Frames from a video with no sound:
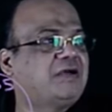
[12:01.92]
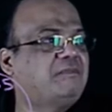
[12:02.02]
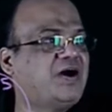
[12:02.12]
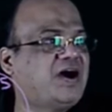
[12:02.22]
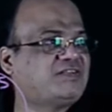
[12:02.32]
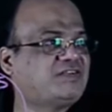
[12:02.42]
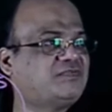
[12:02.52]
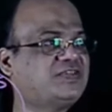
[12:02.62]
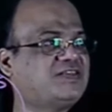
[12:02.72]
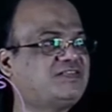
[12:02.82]
mass
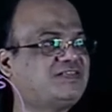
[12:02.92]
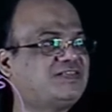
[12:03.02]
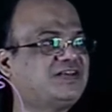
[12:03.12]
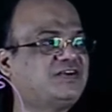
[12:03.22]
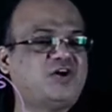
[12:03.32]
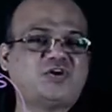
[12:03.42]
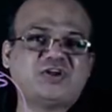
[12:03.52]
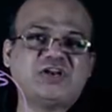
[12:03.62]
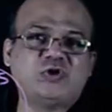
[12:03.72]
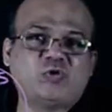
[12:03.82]
of these
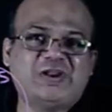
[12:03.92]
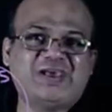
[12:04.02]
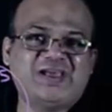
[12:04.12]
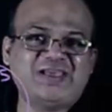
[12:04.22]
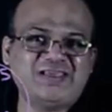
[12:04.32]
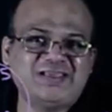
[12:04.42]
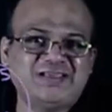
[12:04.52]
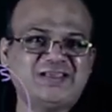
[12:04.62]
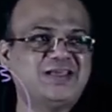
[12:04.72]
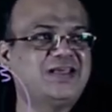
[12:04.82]
daughter nuclei
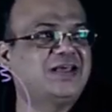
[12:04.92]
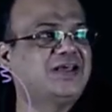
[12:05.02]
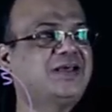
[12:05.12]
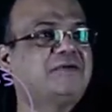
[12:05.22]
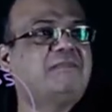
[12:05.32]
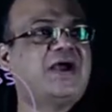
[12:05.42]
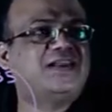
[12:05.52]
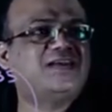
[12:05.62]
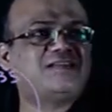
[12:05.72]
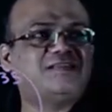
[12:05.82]

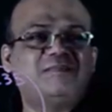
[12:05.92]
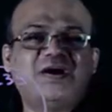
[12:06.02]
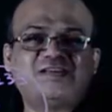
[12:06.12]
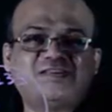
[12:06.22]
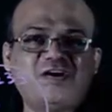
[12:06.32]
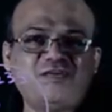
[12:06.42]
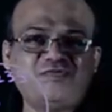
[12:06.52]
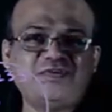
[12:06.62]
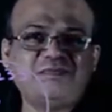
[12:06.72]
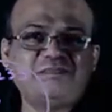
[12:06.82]
minus the mass of
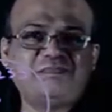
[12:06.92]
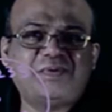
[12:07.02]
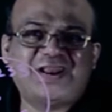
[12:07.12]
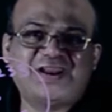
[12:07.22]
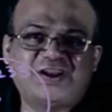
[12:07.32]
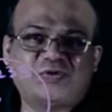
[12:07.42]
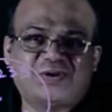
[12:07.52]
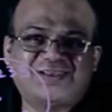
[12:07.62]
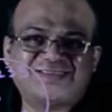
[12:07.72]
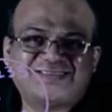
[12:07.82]
parent
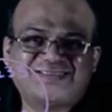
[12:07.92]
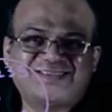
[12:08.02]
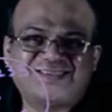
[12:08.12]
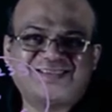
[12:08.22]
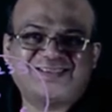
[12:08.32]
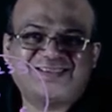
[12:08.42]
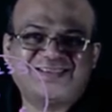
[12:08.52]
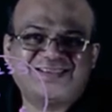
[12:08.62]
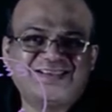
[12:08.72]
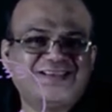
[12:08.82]
nucleus.
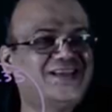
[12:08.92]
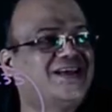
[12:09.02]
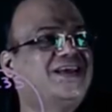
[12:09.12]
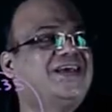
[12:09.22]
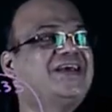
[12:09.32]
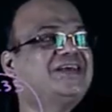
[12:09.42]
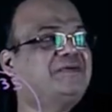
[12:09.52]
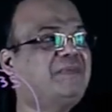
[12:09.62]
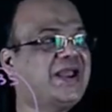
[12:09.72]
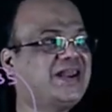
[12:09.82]
The
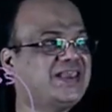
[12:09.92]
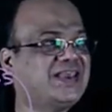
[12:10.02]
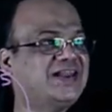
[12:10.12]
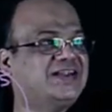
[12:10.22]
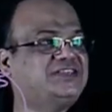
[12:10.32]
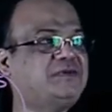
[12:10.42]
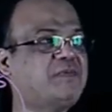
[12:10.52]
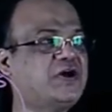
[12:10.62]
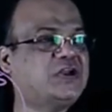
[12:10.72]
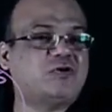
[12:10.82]
binding energy
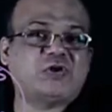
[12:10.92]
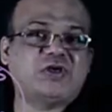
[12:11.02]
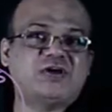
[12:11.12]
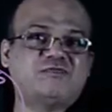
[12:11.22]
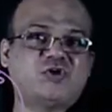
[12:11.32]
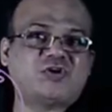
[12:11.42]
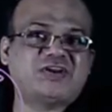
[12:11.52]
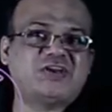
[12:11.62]
per nucleon of daughter